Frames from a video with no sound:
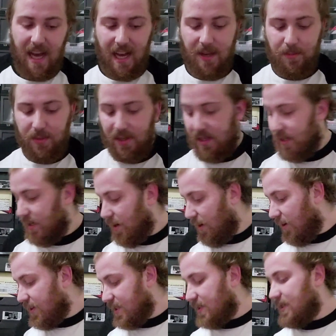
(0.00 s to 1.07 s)
not, but
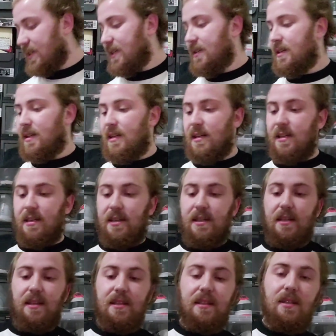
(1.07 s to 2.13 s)
honestly,
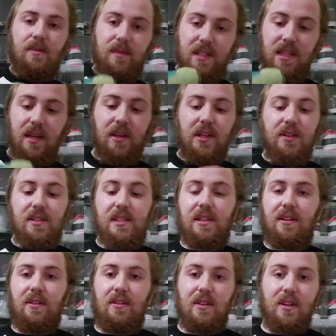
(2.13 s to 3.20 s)
the material
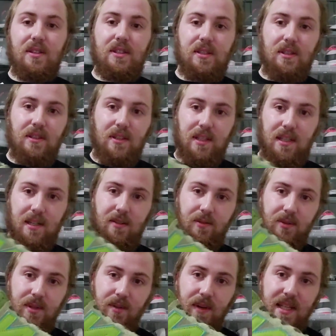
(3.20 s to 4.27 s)
still looks good
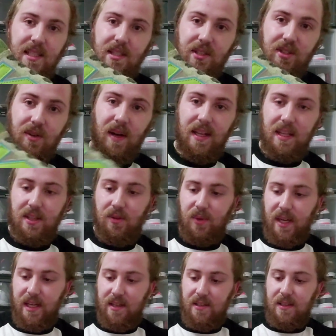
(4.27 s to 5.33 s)
with the rest of the shoe. I like the
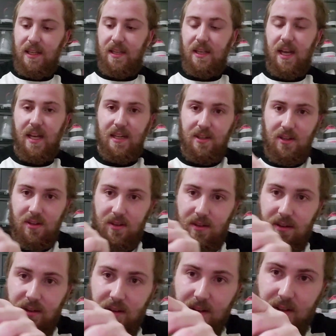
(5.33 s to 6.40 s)
way it like kind of
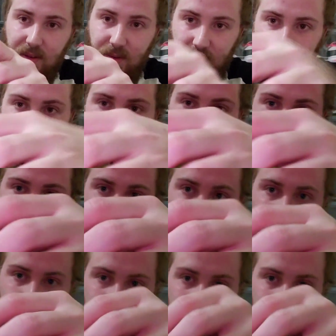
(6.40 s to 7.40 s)
creases and